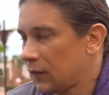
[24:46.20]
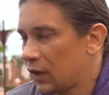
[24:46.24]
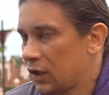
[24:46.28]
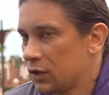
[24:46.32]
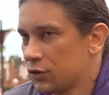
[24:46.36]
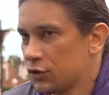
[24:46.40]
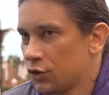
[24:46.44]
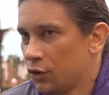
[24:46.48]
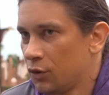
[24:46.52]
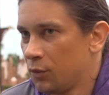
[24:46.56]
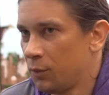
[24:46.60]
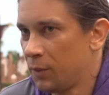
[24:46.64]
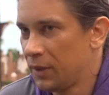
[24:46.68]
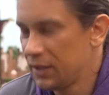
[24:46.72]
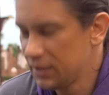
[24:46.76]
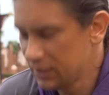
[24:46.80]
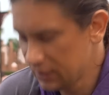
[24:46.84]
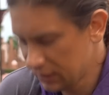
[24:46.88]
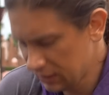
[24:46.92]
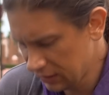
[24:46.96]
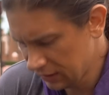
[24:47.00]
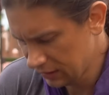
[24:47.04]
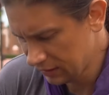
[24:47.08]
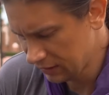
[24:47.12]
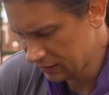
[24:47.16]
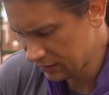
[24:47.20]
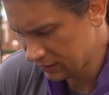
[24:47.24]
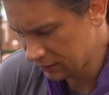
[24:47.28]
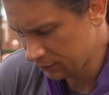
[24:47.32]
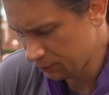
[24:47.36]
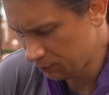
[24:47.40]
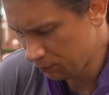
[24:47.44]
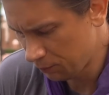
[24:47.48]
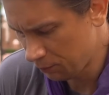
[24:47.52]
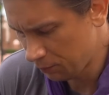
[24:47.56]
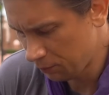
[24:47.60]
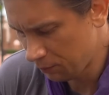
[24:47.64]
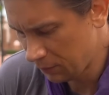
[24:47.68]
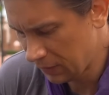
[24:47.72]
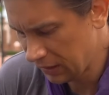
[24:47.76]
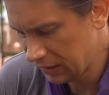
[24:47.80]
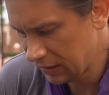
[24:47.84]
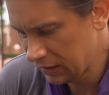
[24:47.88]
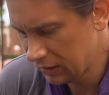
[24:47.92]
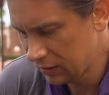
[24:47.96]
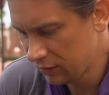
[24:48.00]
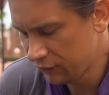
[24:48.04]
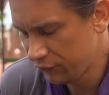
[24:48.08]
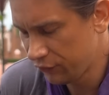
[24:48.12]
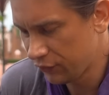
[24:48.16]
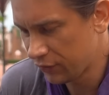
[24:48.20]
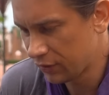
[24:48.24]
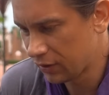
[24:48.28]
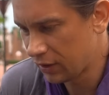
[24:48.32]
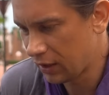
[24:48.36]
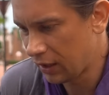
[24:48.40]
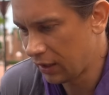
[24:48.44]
so basically it's many different